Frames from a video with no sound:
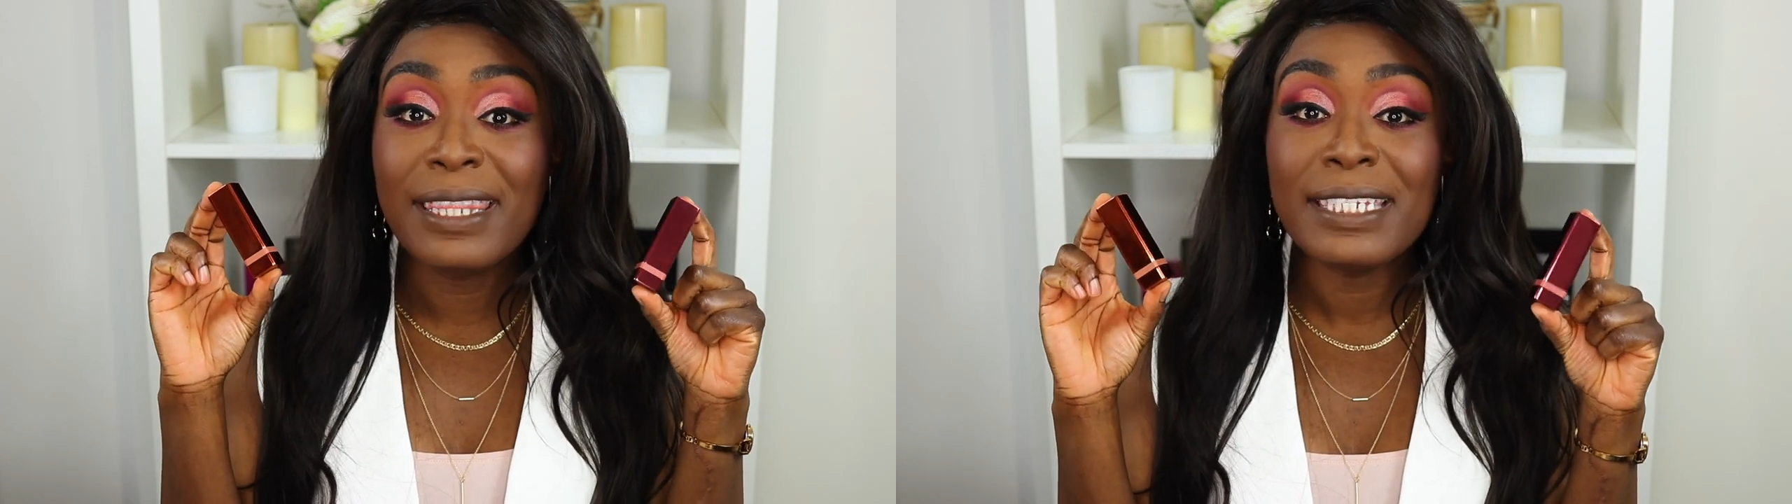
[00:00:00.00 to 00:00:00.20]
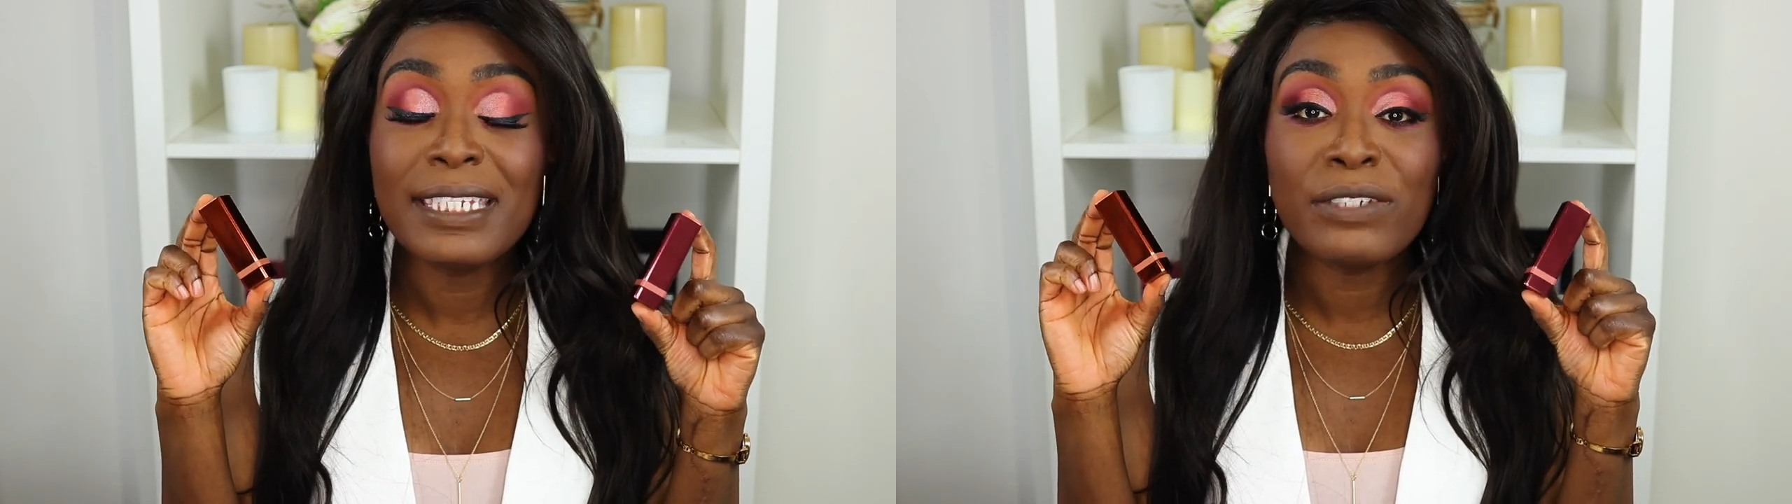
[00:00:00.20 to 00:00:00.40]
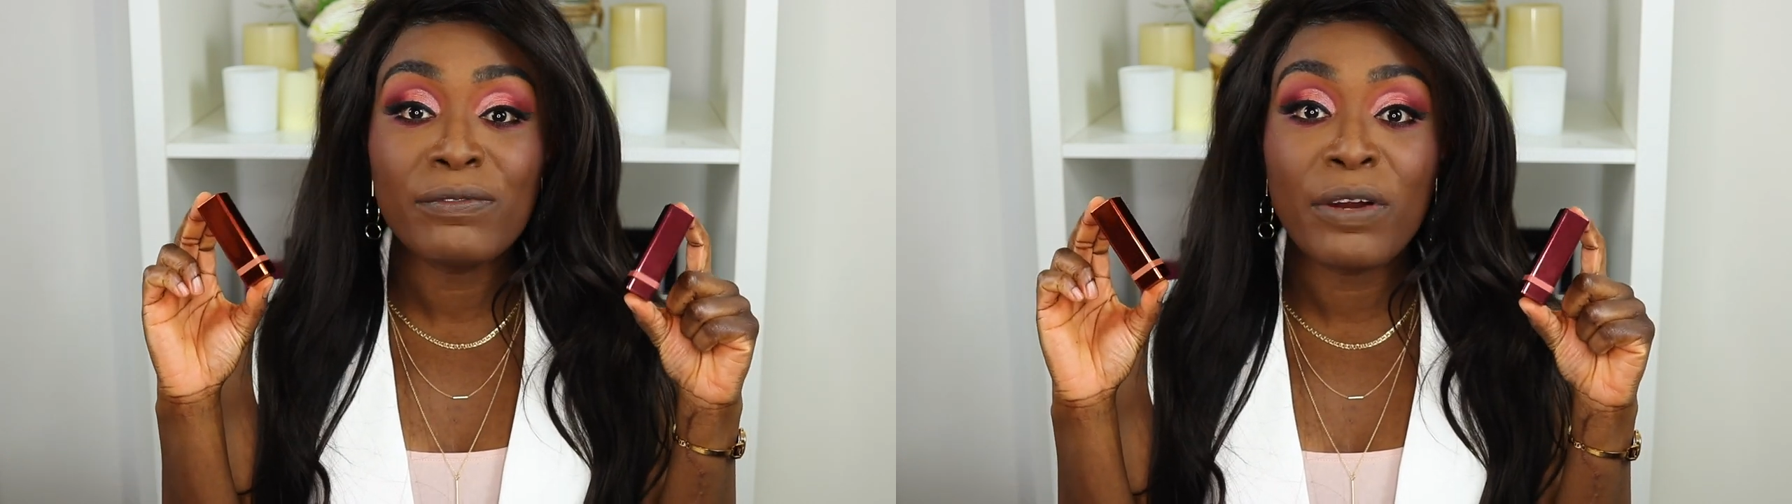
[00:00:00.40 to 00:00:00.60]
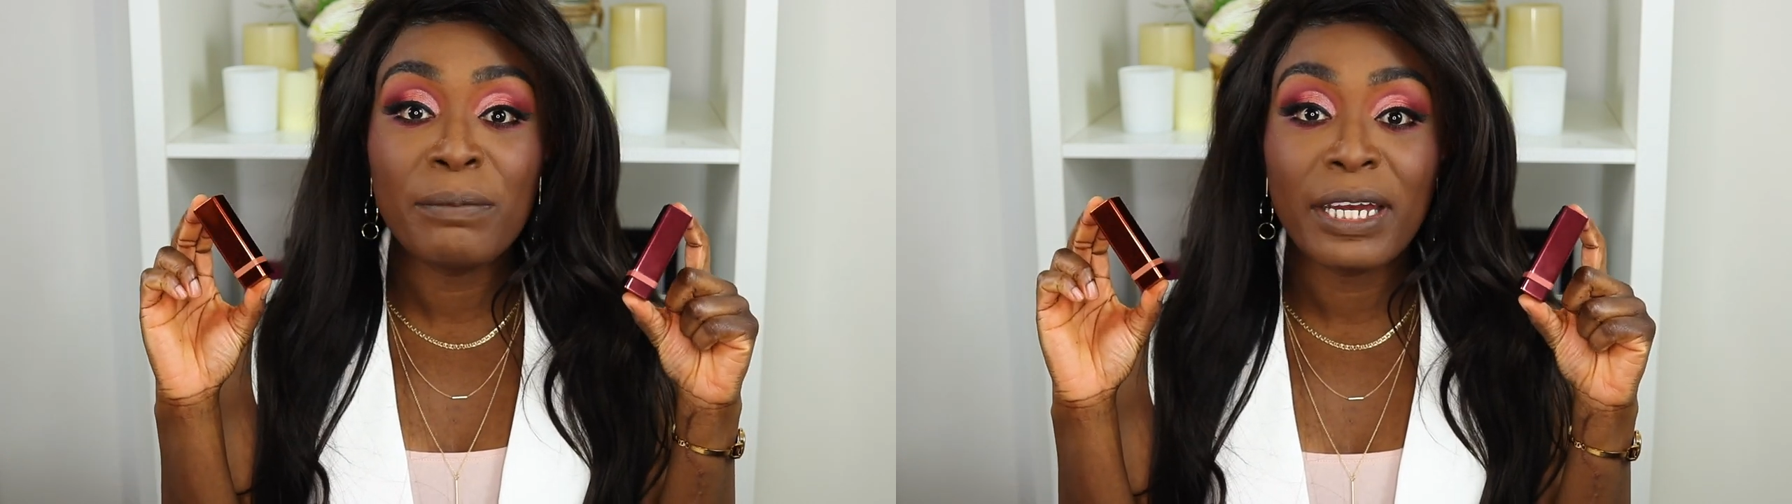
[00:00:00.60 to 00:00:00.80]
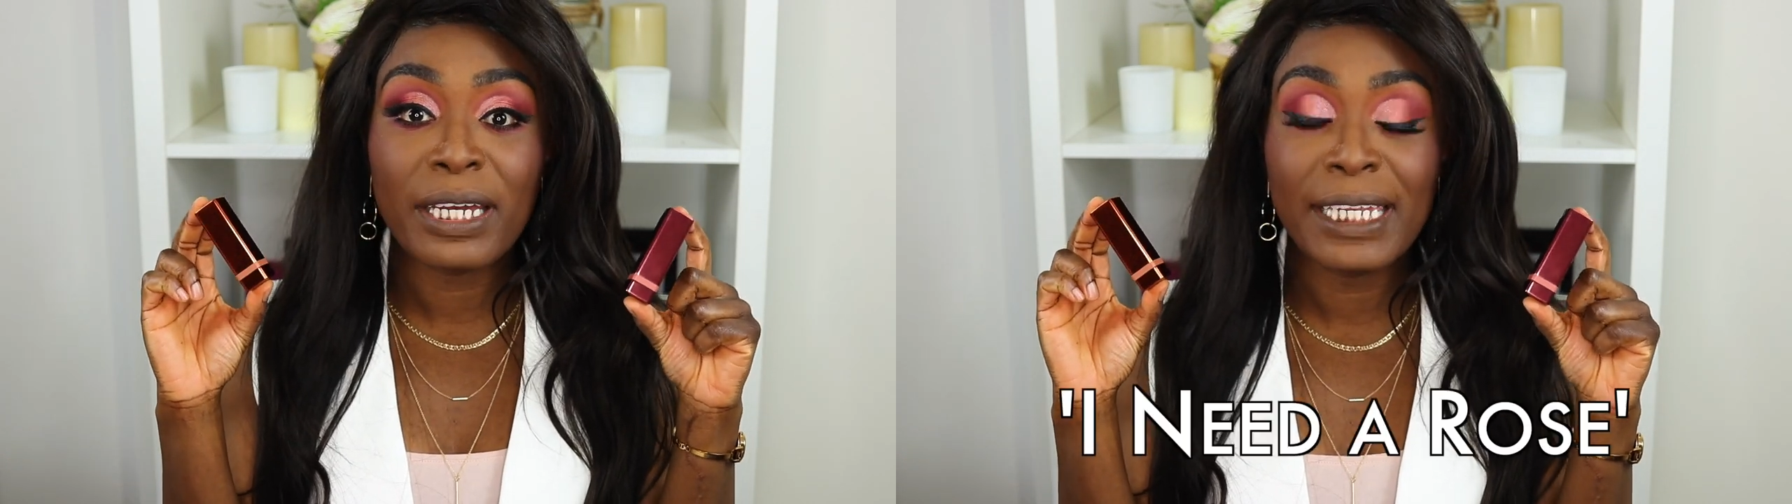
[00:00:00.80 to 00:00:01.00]
This is
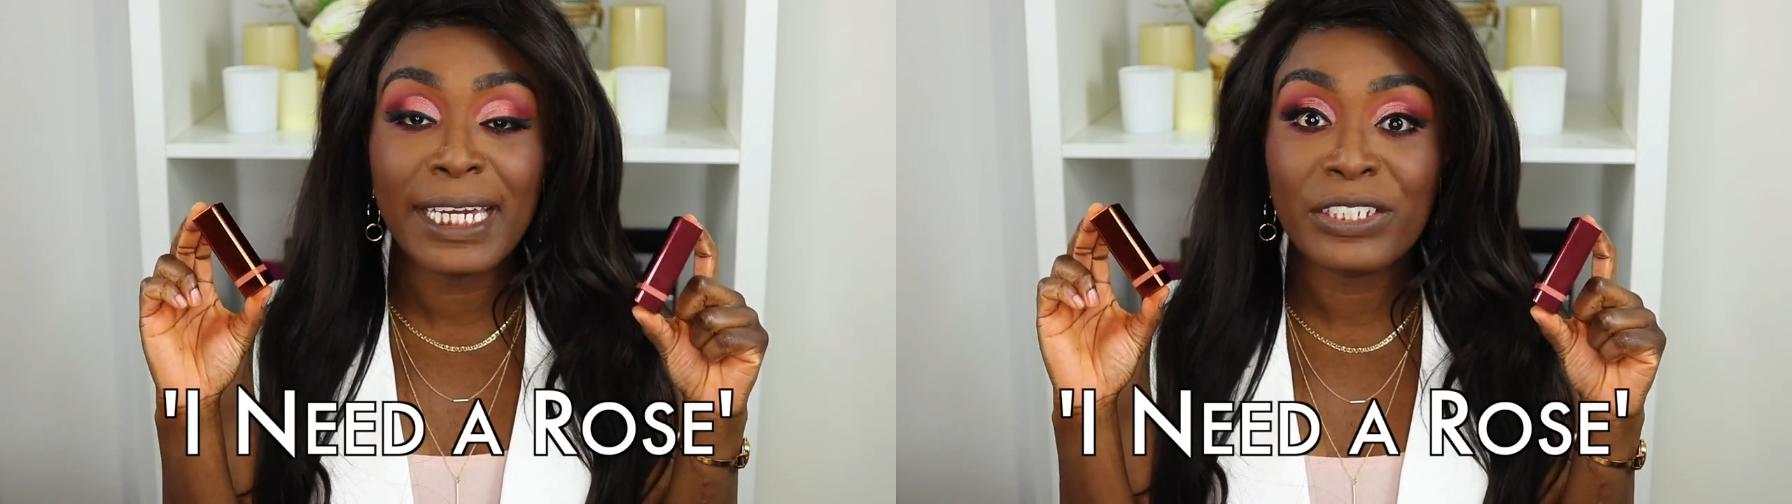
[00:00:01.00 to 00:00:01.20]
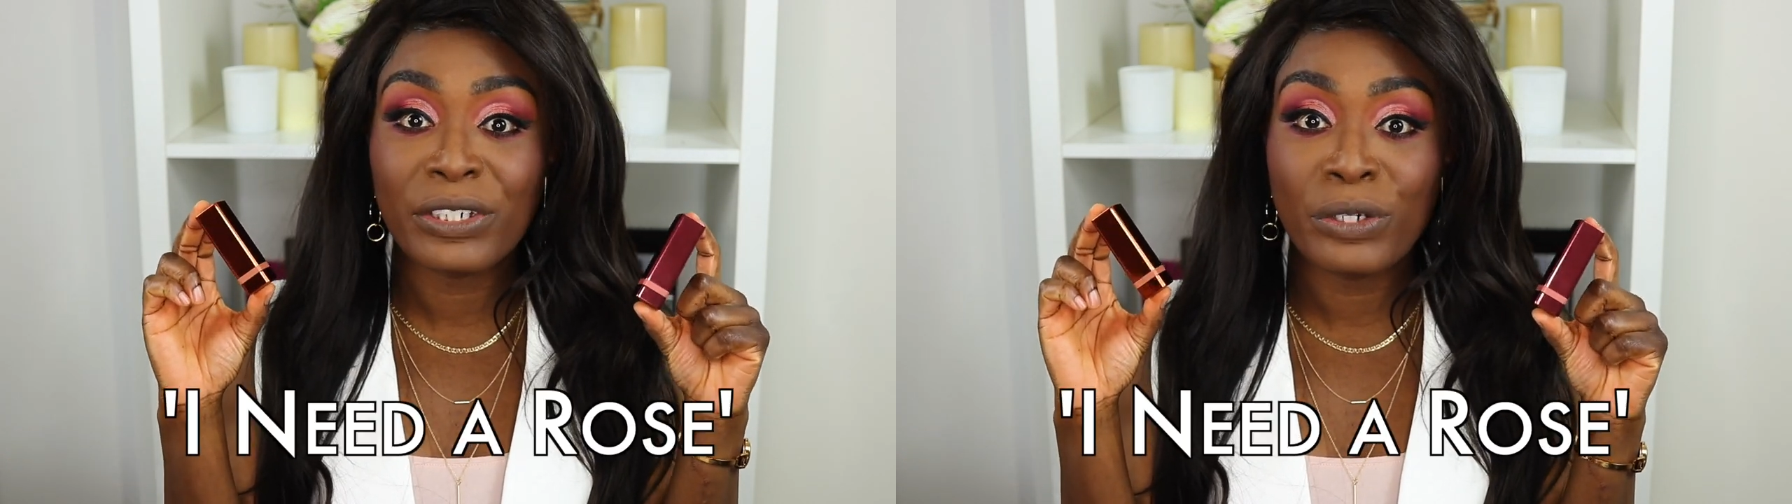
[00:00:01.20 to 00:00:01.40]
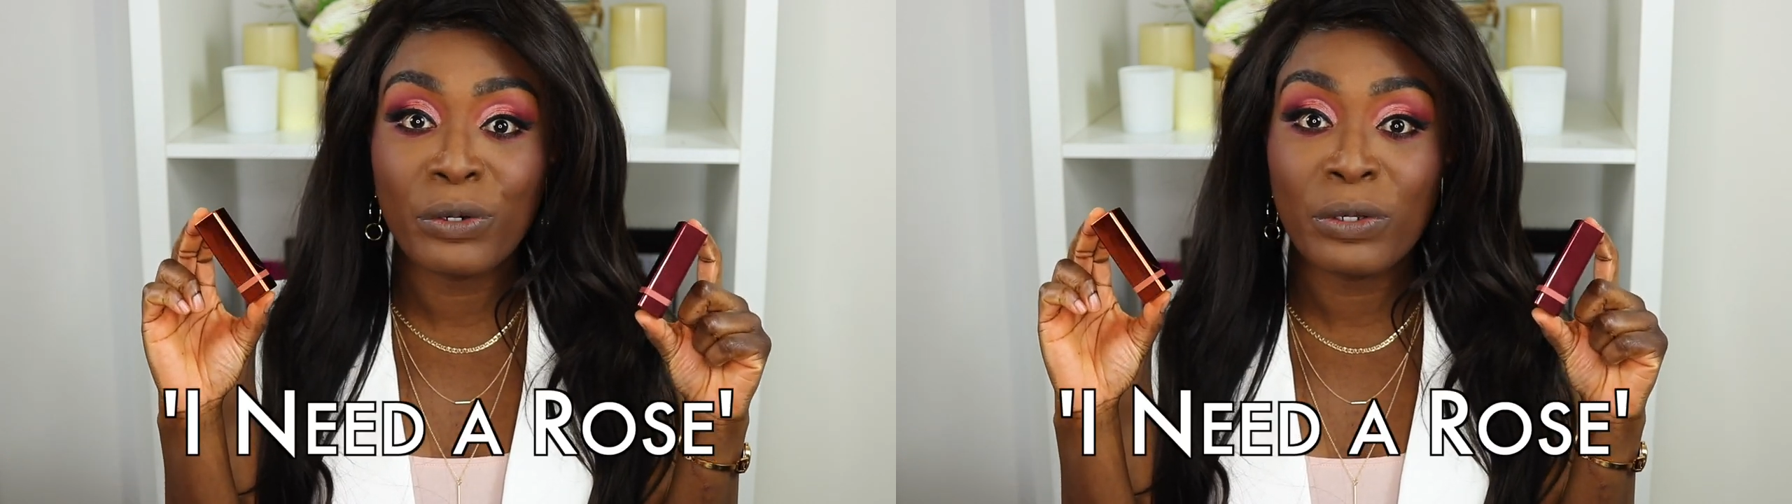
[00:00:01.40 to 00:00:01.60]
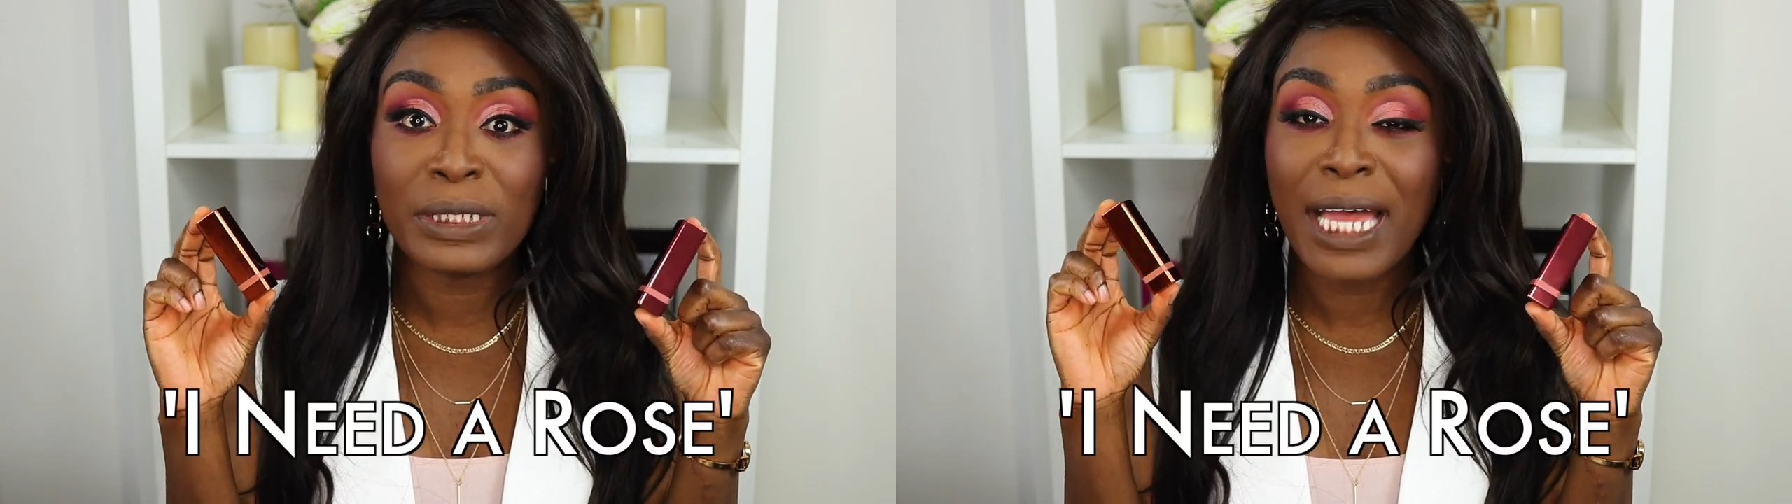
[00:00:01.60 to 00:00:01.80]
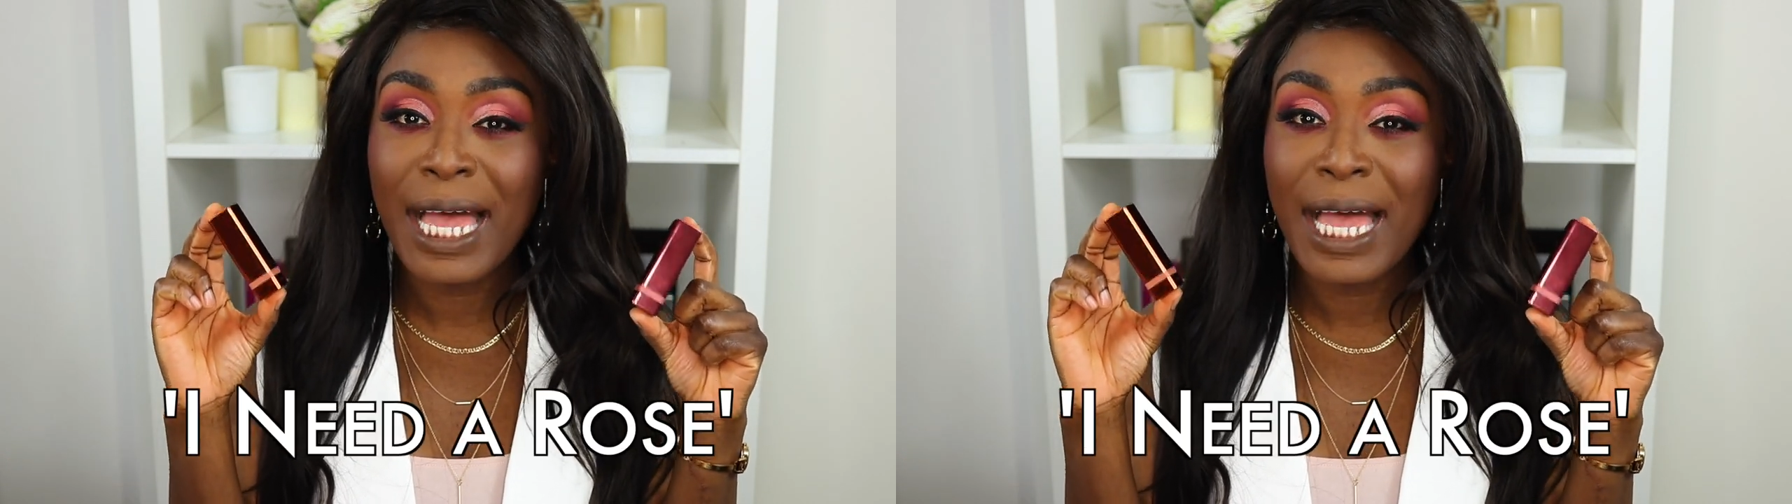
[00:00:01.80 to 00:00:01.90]
from her collection called